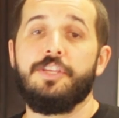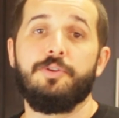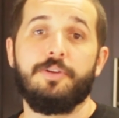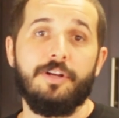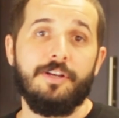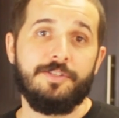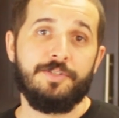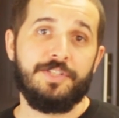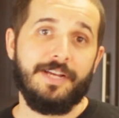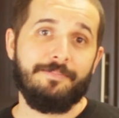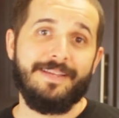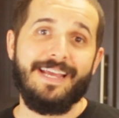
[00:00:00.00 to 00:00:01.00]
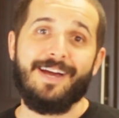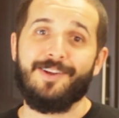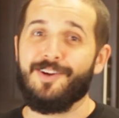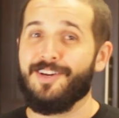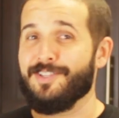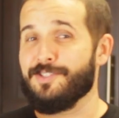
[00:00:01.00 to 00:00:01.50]
You can also check me
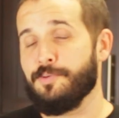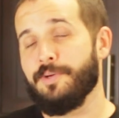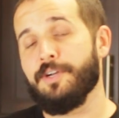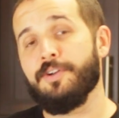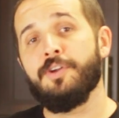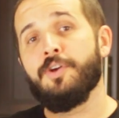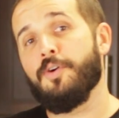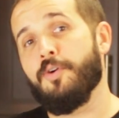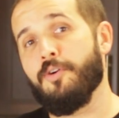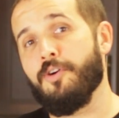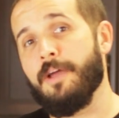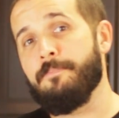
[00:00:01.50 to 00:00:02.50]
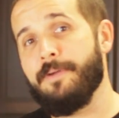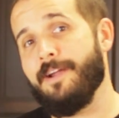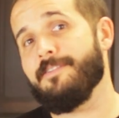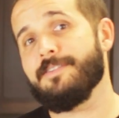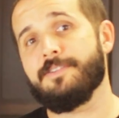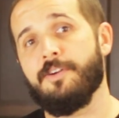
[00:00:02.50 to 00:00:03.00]
out on Twitter or on
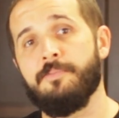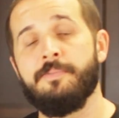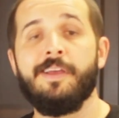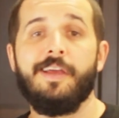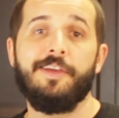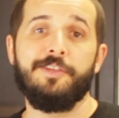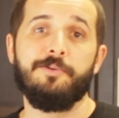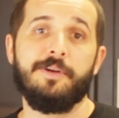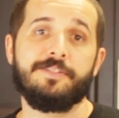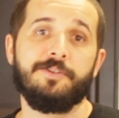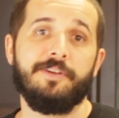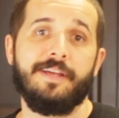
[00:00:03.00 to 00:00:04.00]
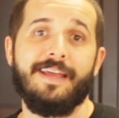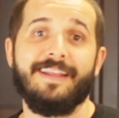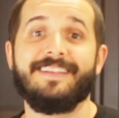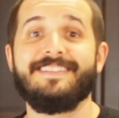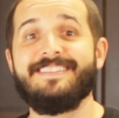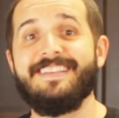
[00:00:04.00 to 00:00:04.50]
Periscope at US
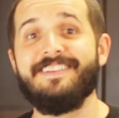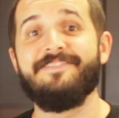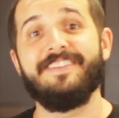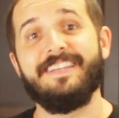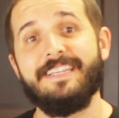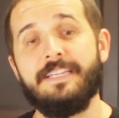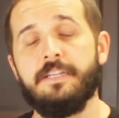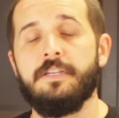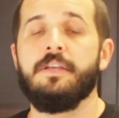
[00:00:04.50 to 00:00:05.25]
Organic TV.